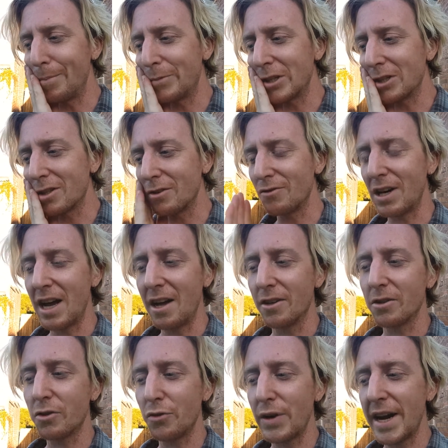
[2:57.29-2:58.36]
just
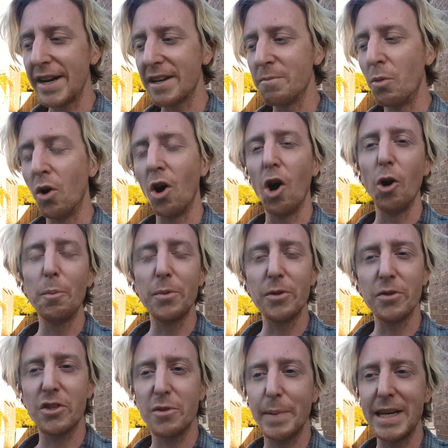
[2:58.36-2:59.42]
around creating more
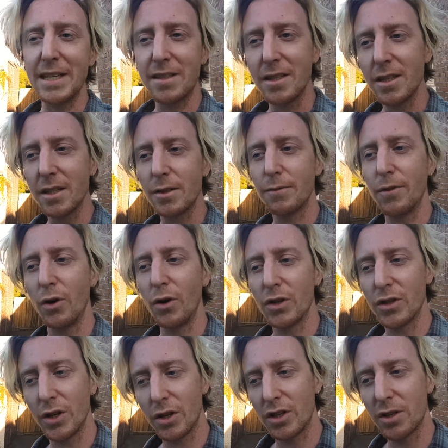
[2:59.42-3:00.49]
open spaces for
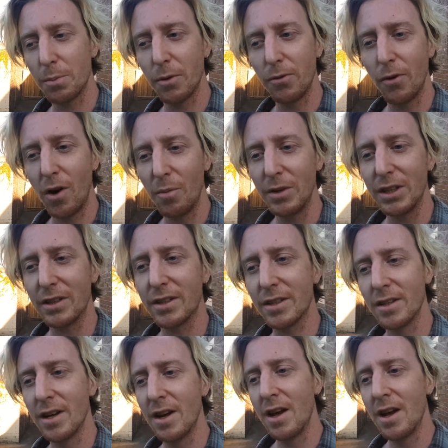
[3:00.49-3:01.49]
circus performance.